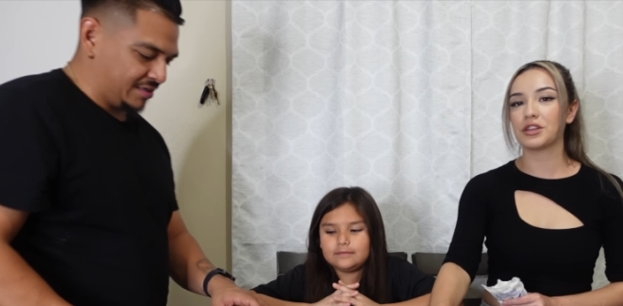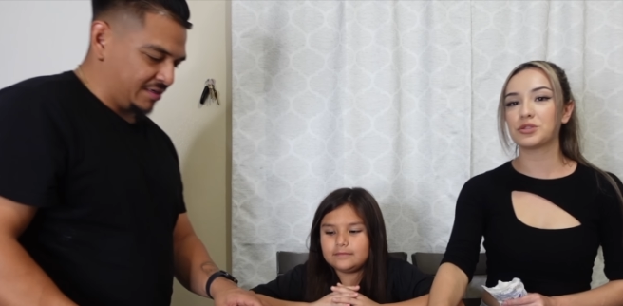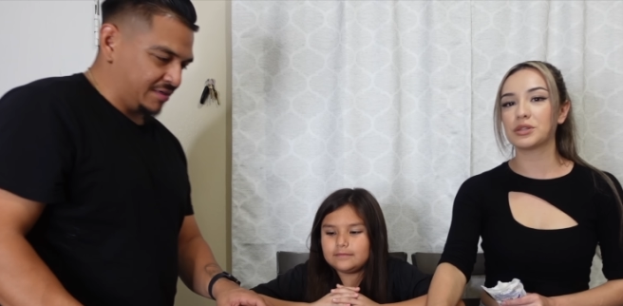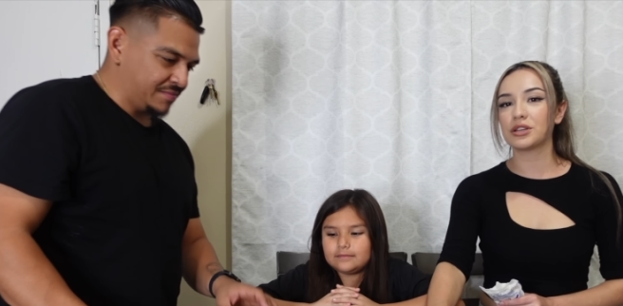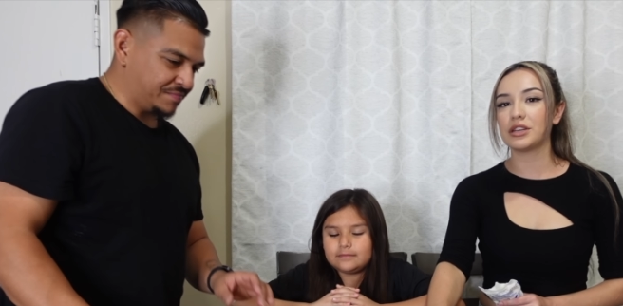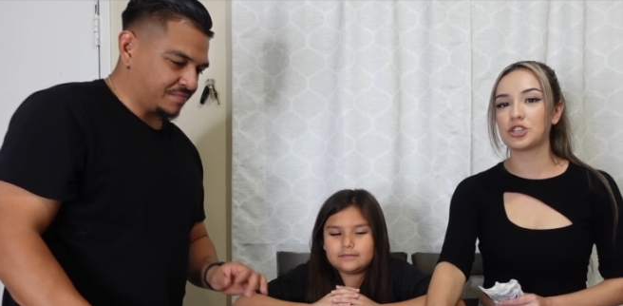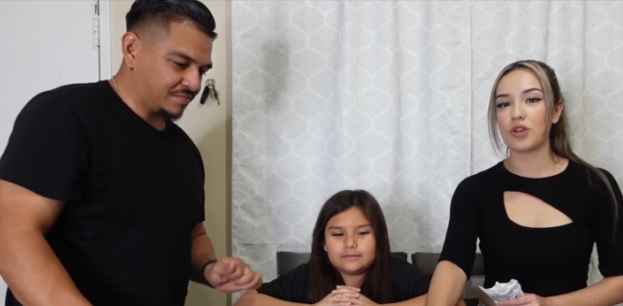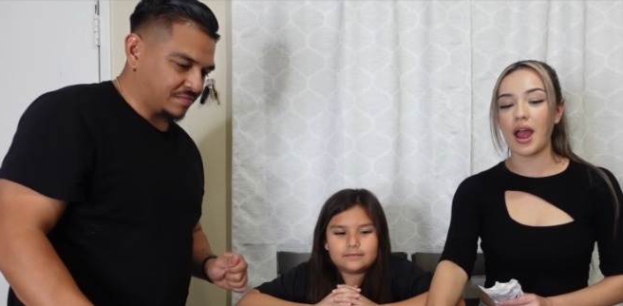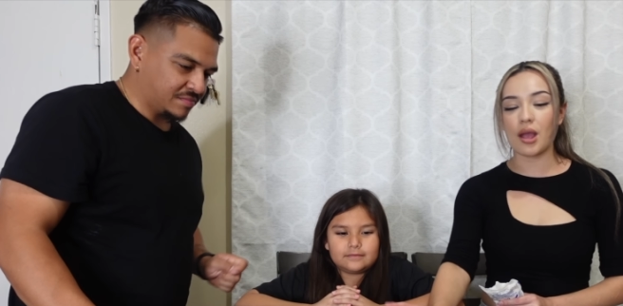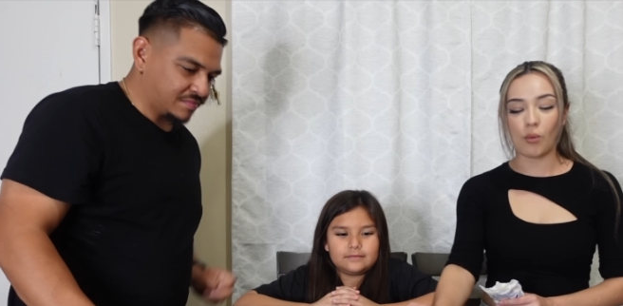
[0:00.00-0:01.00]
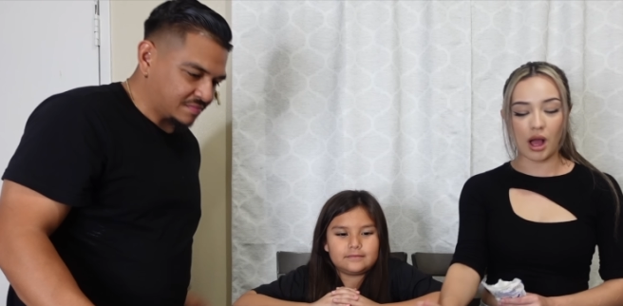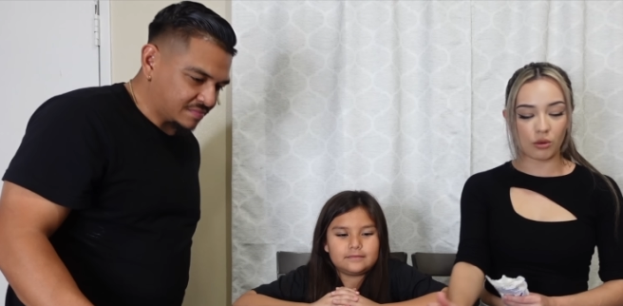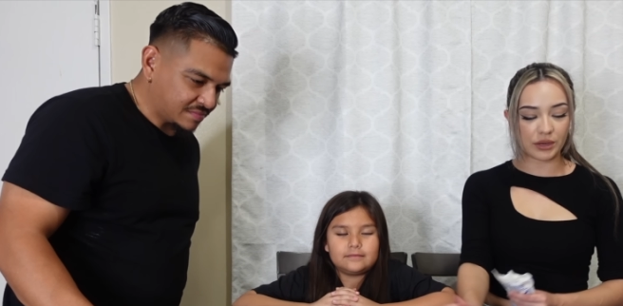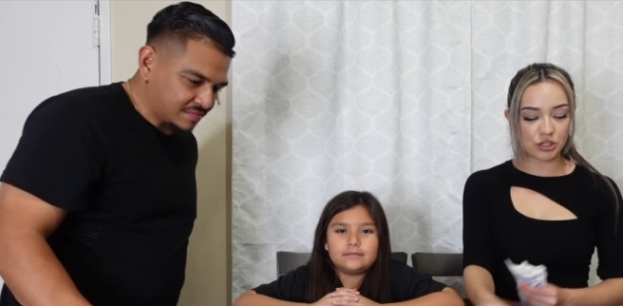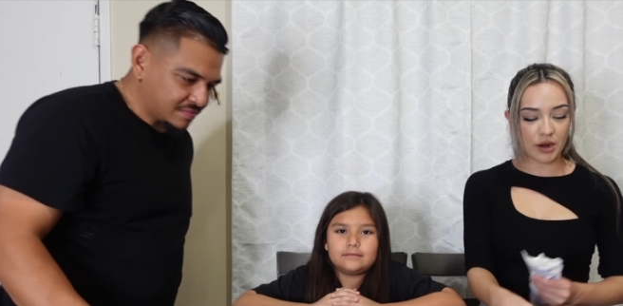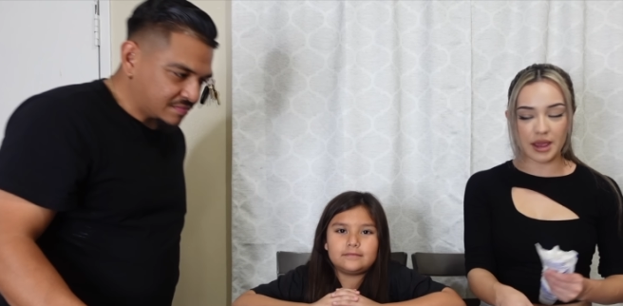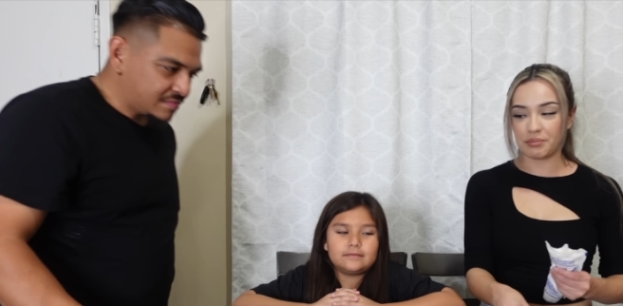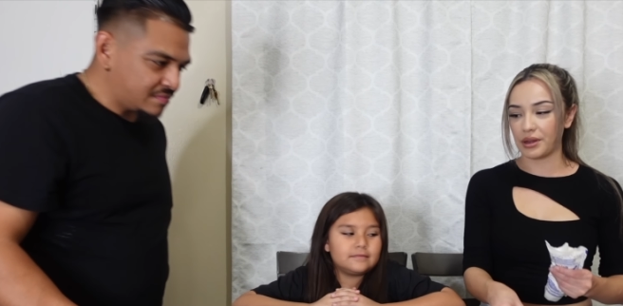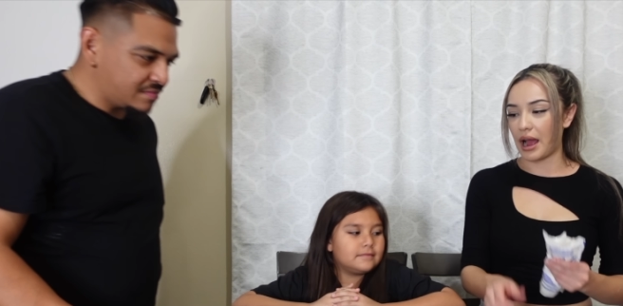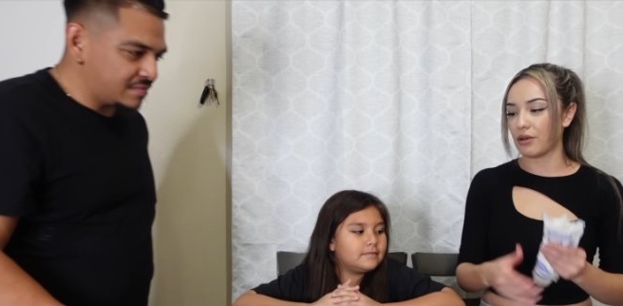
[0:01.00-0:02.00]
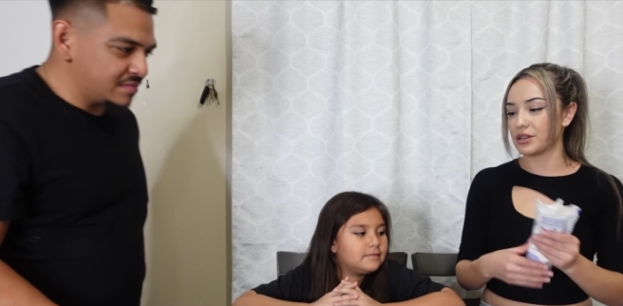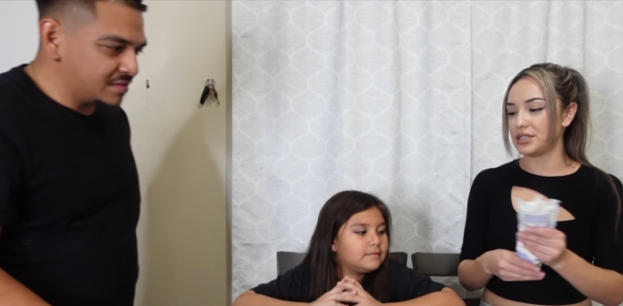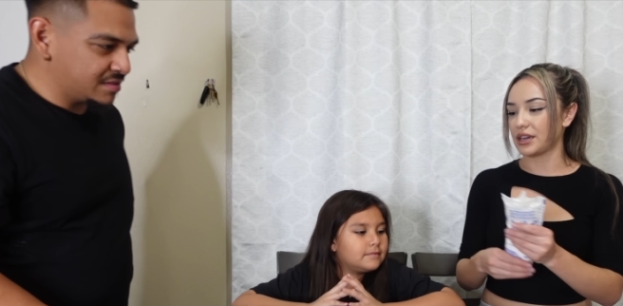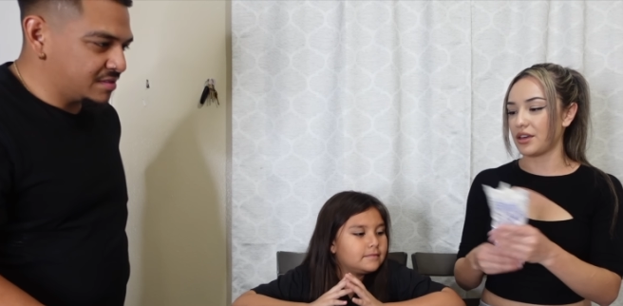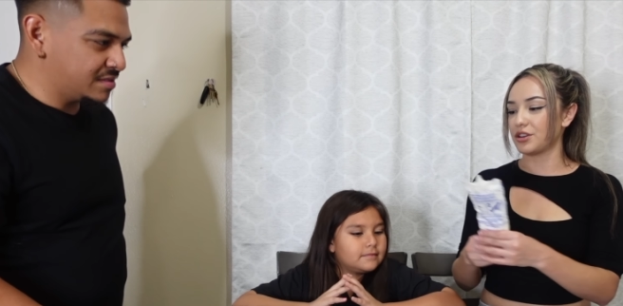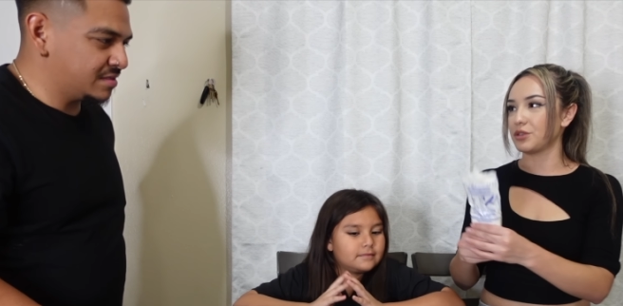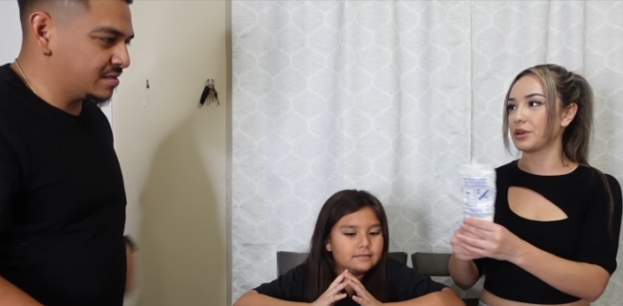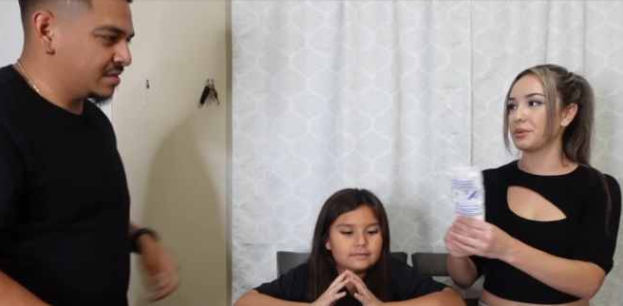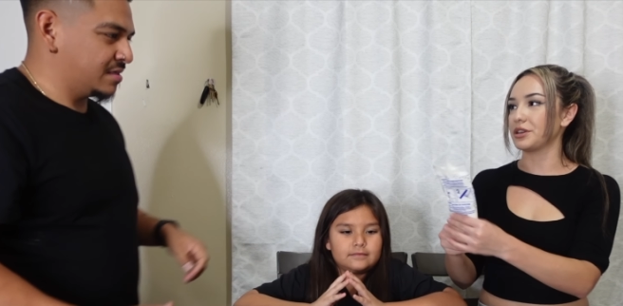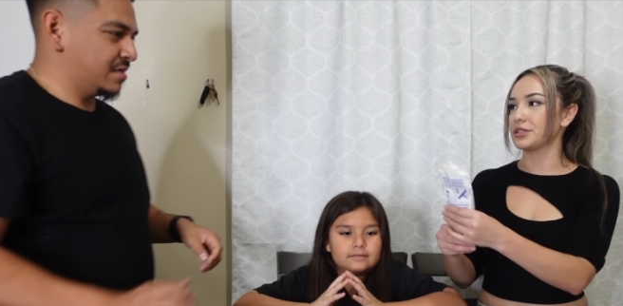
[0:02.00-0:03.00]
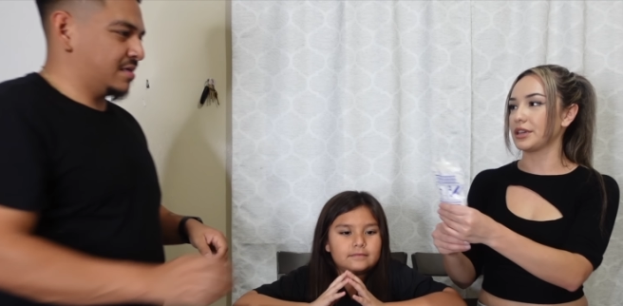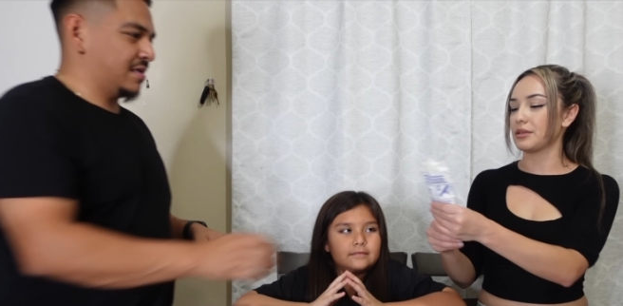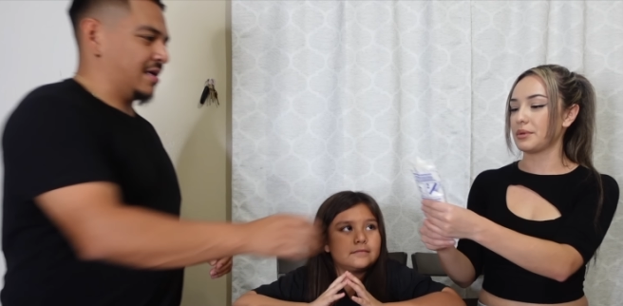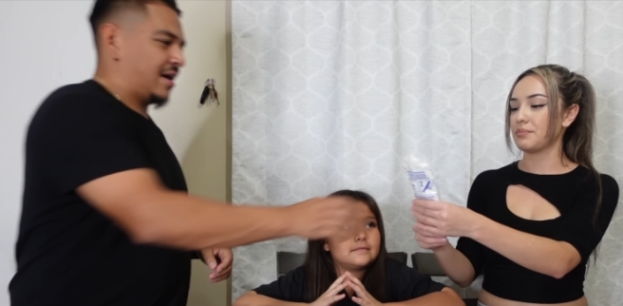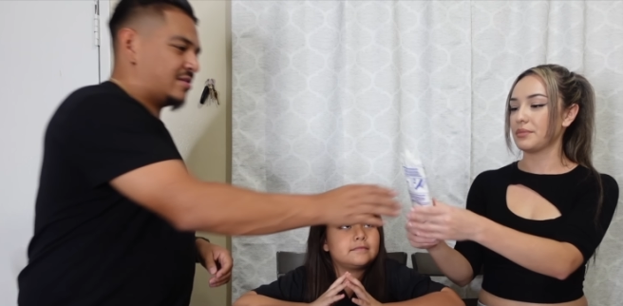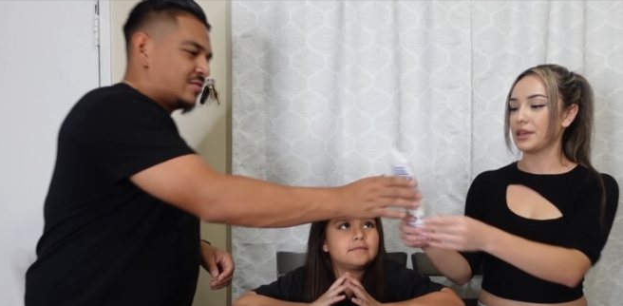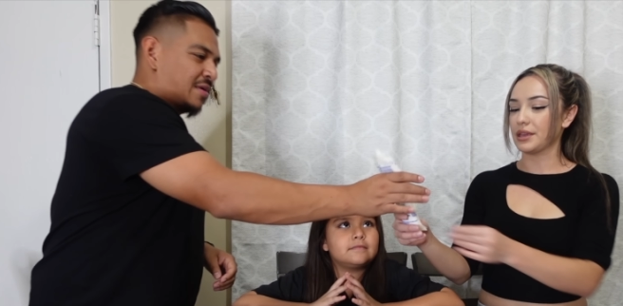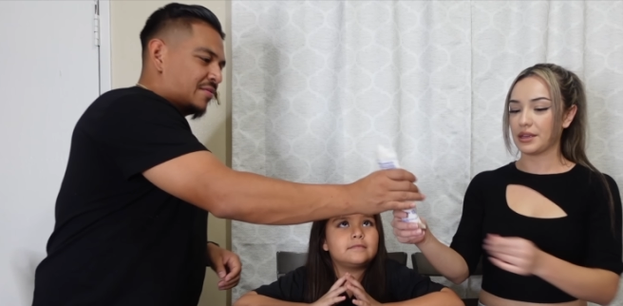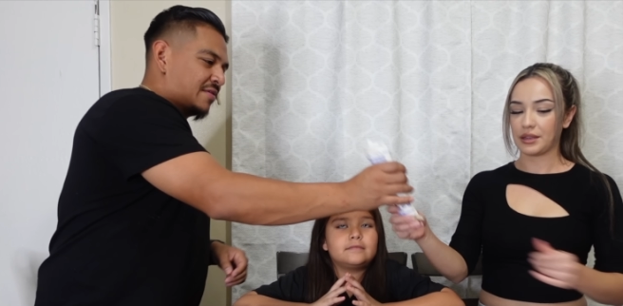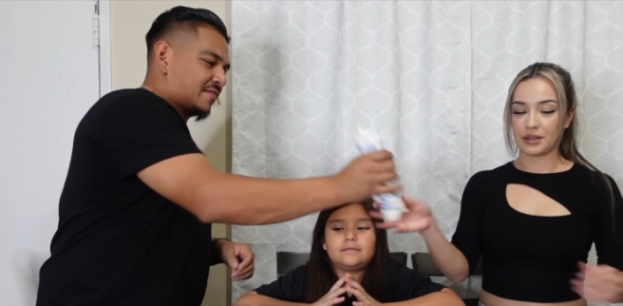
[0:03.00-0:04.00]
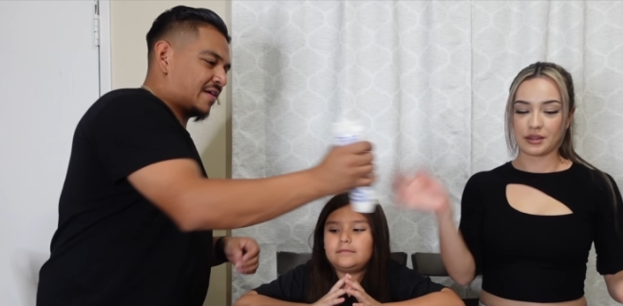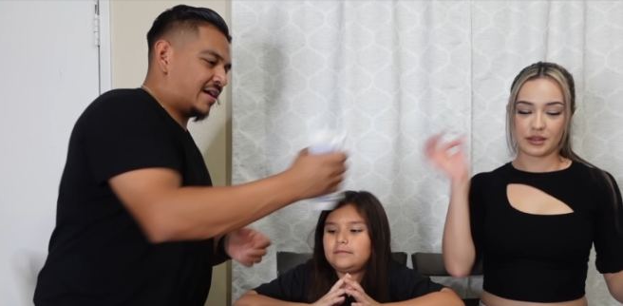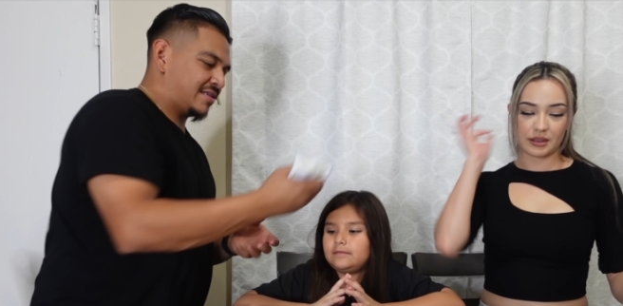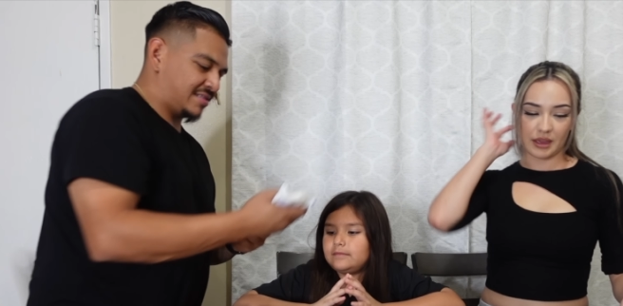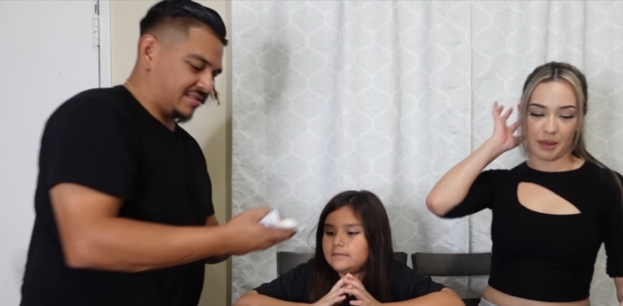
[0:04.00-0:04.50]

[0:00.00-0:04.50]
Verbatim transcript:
Speaker 1: this one's gonna dry while we try and put ours together. You wanna put yours together? Yeah, I'll do mine really fast.